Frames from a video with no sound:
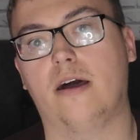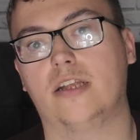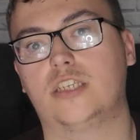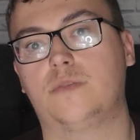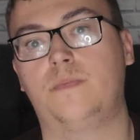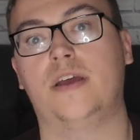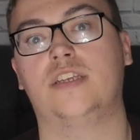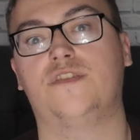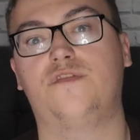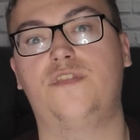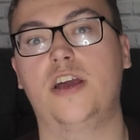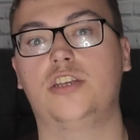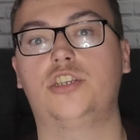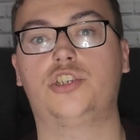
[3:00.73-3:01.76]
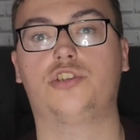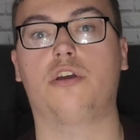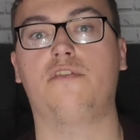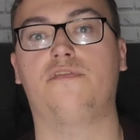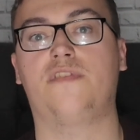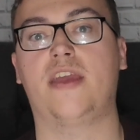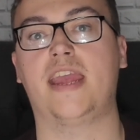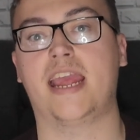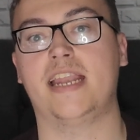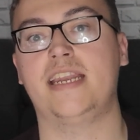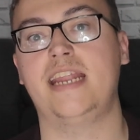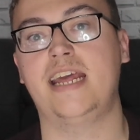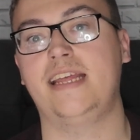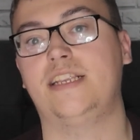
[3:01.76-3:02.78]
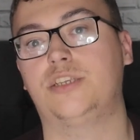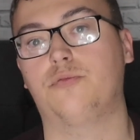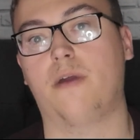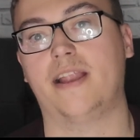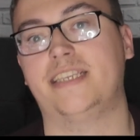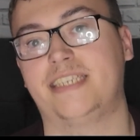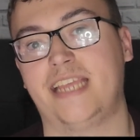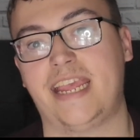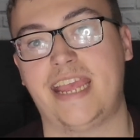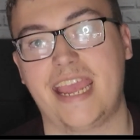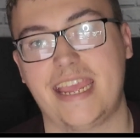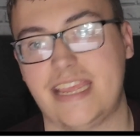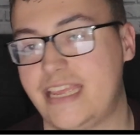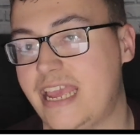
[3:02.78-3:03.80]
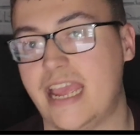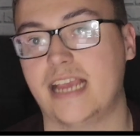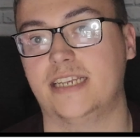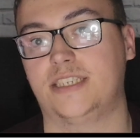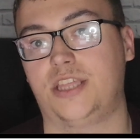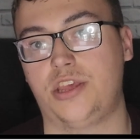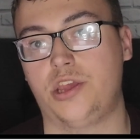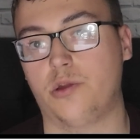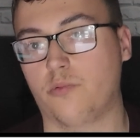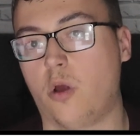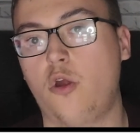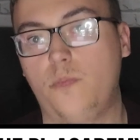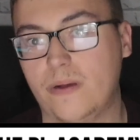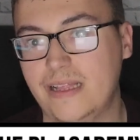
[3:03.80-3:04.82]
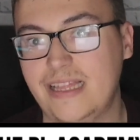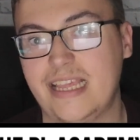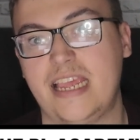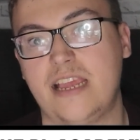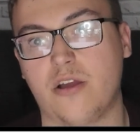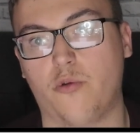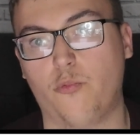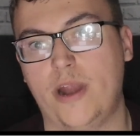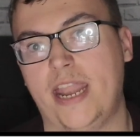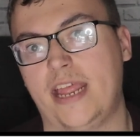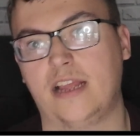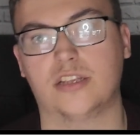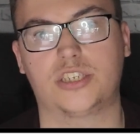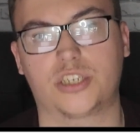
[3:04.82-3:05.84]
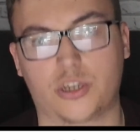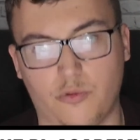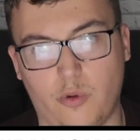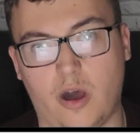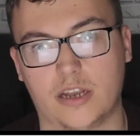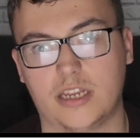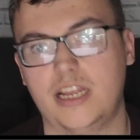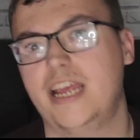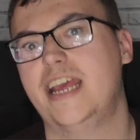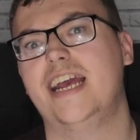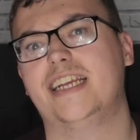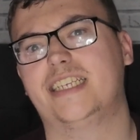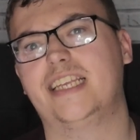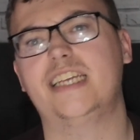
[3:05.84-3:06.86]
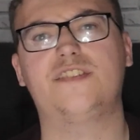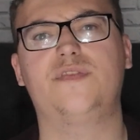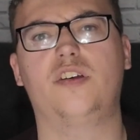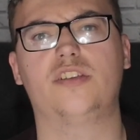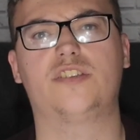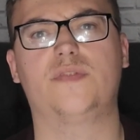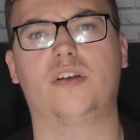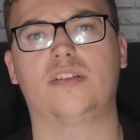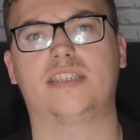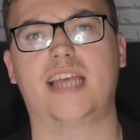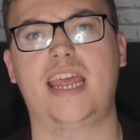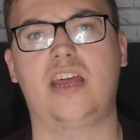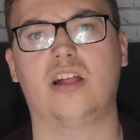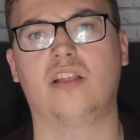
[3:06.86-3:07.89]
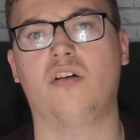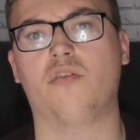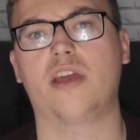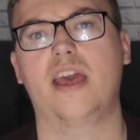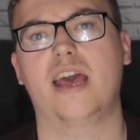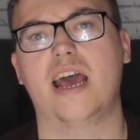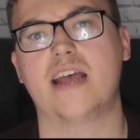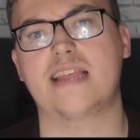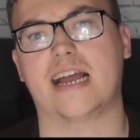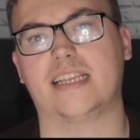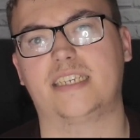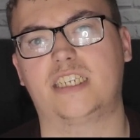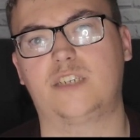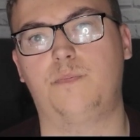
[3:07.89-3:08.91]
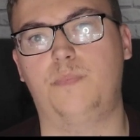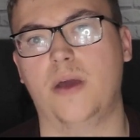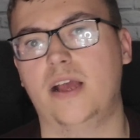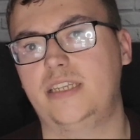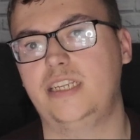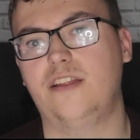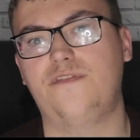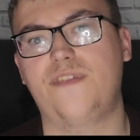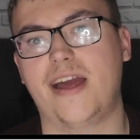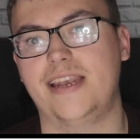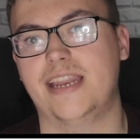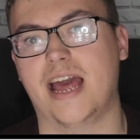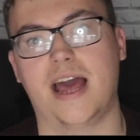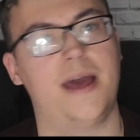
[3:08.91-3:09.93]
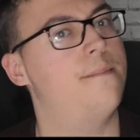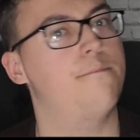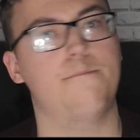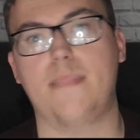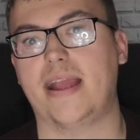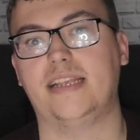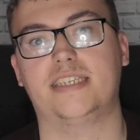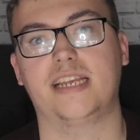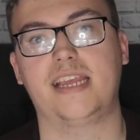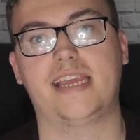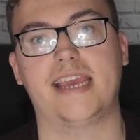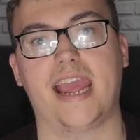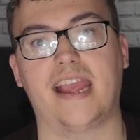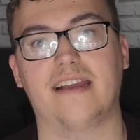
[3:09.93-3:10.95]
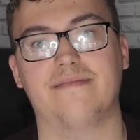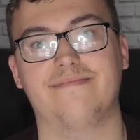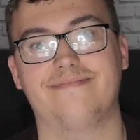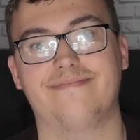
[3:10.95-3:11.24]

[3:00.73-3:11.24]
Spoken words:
Hotspur's first trophy in nearly 20 years, the Europa League winning squad. So let's first of all take a look at that Spursy defender, Maeson King.